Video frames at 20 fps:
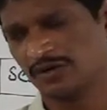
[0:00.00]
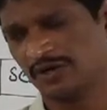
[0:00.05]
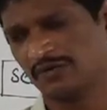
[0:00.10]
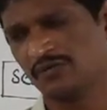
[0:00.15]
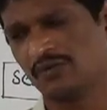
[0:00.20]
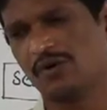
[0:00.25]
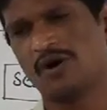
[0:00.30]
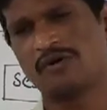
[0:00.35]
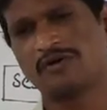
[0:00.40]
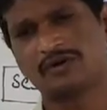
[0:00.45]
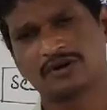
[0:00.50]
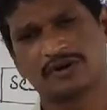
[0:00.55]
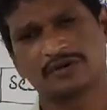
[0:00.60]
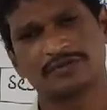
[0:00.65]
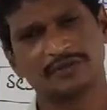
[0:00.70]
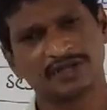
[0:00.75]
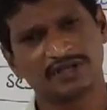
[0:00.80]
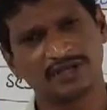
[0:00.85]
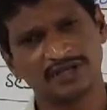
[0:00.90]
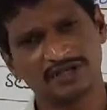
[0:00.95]
okay,
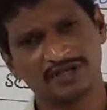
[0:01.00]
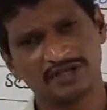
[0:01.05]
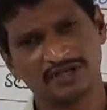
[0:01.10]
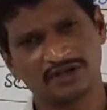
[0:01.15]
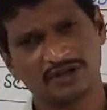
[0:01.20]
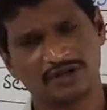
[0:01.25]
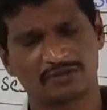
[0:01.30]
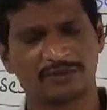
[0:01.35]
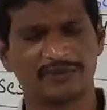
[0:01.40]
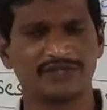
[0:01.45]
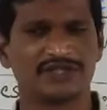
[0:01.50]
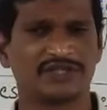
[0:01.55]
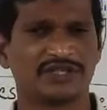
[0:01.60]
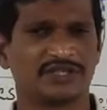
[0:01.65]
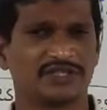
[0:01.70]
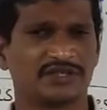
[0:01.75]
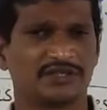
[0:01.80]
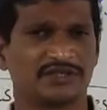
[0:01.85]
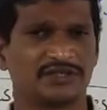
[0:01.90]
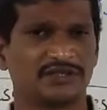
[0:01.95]
overcome the
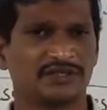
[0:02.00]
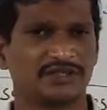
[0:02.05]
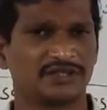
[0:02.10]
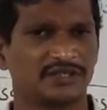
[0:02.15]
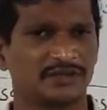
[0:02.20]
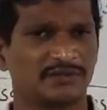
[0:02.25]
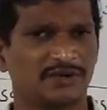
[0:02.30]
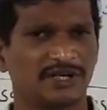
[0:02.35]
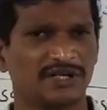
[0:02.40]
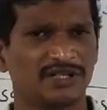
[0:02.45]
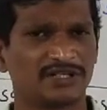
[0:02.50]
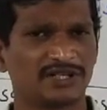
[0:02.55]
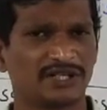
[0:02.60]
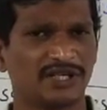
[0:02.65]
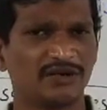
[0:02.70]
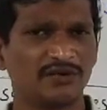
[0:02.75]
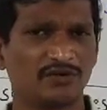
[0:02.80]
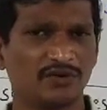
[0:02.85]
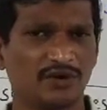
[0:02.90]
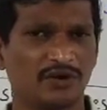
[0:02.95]
dormancy. Gibberellins
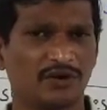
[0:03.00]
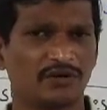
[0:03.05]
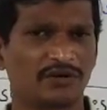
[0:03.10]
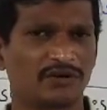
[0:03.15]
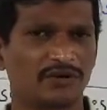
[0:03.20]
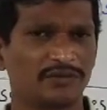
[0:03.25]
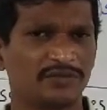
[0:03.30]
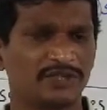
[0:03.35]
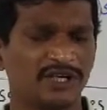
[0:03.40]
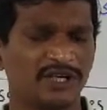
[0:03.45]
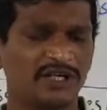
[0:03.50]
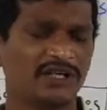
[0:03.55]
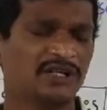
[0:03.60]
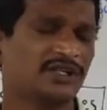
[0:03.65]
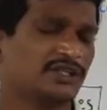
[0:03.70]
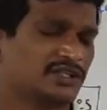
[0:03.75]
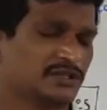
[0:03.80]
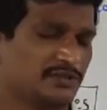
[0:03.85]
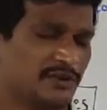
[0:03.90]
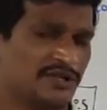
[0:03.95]

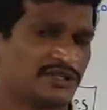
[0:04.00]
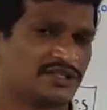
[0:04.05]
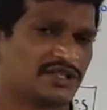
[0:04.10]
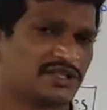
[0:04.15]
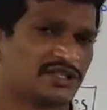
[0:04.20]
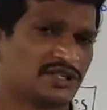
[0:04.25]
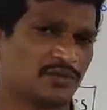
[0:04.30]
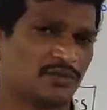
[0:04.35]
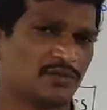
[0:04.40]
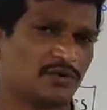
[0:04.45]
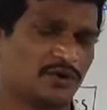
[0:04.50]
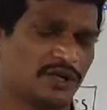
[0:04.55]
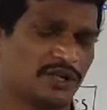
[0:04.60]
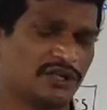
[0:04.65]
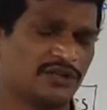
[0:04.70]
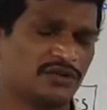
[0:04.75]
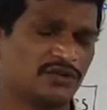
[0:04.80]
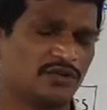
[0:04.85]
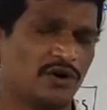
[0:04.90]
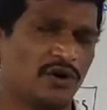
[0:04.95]
are
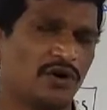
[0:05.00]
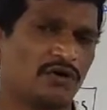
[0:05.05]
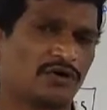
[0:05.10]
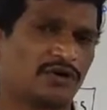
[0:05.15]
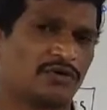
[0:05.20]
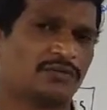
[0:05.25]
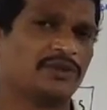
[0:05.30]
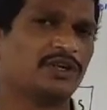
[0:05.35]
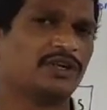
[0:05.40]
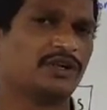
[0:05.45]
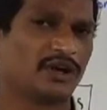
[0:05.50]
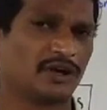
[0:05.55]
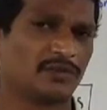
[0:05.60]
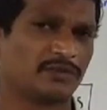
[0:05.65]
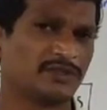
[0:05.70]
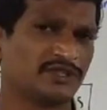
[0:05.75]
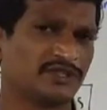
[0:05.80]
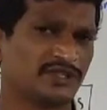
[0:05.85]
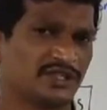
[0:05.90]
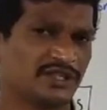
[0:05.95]
supporting to overcome the
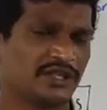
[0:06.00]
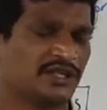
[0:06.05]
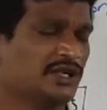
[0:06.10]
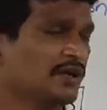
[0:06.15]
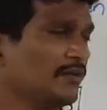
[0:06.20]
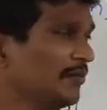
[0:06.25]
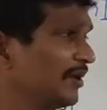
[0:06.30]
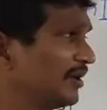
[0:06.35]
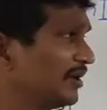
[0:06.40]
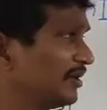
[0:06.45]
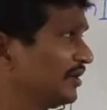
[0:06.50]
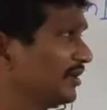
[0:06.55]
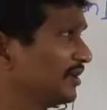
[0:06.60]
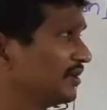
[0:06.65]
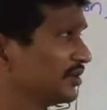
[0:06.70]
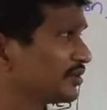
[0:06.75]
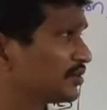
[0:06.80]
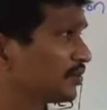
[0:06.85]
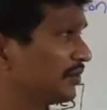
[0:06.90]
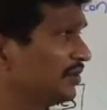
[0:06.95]
dormancy.
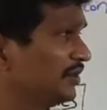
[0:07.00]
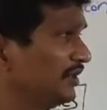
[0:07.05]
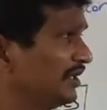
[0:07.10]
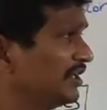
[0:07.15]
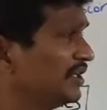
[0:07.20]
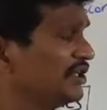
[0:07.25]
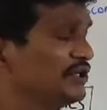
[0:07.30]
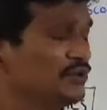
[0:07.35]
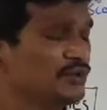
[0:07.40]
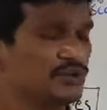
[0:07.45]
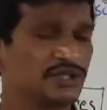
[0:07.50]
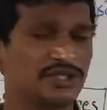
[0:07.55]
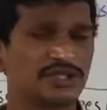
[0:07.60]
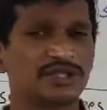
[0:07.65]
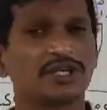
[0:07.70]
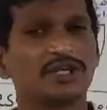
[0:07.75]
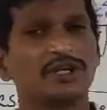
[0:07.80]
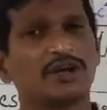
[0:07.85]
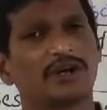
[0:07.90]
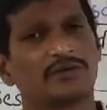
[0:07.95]
But this one
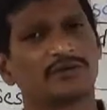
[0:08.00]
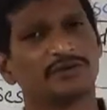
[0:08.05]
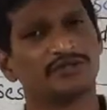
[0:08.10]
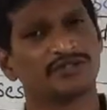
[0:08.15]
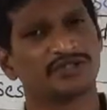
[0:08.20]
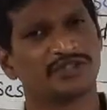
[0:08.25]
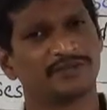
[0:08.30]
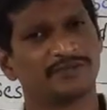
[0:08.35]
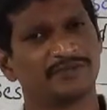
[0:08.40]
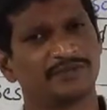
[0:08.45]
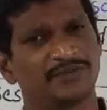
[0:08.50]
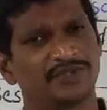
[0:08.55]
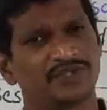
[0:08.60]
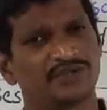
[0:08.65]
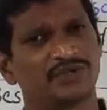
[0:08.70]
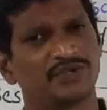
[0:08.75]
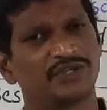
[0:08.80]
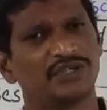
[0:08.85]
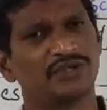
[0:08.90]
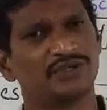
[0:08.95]
induces the dormancy.
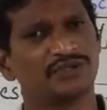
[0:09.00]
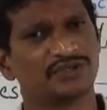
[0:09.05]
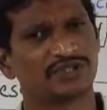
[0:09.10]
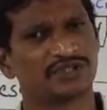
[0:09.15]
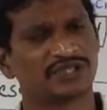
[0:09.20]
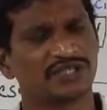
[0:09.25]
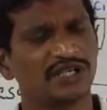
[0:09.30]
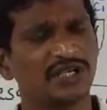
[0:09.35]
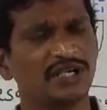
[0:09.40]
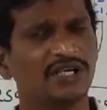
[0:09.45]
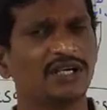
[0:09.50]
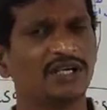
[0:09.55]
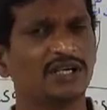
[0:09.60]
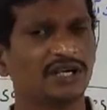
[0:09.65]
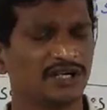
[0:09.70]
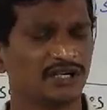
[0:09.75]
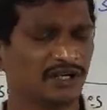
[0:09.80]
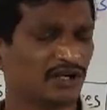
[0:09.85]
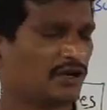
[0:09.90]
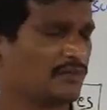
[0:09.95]
This one induces the
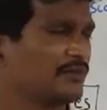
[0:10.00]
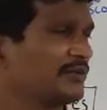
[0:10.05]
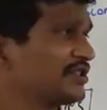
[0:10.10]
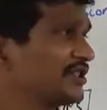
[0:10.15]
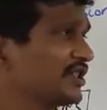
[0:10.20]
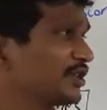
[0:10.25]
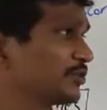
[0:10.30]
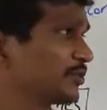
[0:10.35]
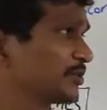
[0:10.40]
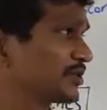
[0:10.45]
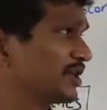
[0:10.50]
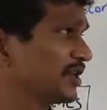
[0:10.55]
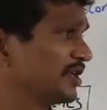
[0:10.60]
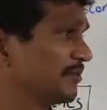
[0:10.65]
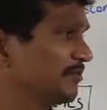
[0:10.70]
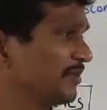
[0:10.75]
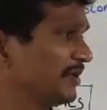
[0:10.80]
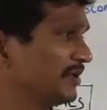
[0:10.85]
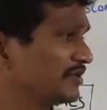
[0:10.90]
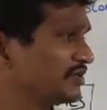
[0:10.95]
dormancy,
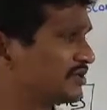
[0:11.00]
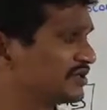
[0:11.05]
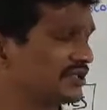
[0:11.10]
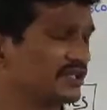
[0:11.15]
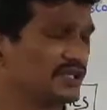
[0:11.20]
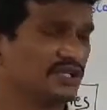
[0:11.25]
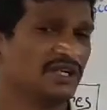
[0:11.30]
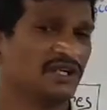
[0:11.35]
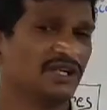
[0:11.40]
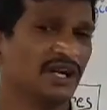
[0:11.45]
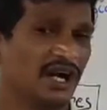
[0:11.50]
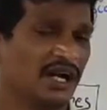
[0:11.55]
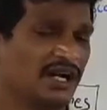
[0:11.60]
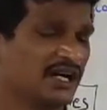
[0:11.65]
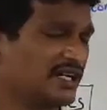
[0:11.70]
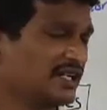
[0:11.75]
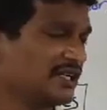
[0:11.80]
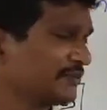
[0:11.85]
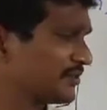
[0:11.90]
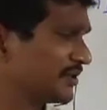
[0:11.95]
especially buds
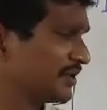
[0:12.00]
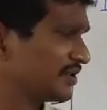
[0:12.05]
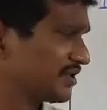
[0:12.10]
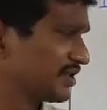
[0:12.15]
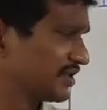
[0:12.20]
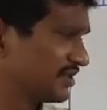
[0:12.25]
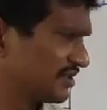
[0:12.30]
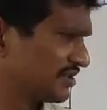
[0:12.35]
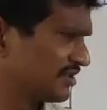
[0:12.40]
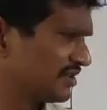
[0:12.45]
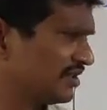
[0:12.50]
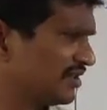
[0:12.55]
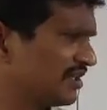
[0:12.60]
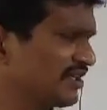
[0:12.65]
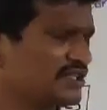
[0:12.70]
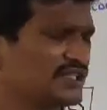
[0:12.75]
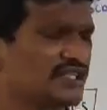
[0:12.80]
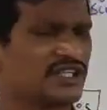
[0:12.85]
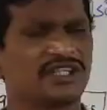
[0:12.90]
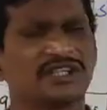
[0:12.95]
and leaf senescence.
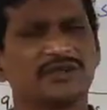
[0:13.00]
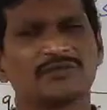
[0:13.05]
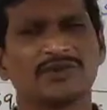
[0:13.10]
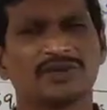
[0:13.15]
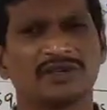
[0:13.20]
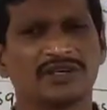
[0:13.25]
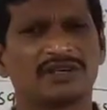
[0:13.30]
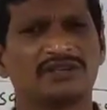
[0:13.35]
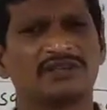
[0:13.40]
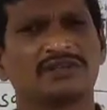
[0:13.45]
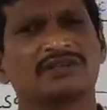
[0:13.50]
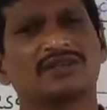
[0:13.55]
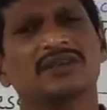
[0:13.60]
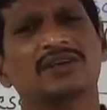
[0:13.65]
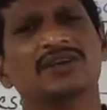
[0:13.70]
That is nothing but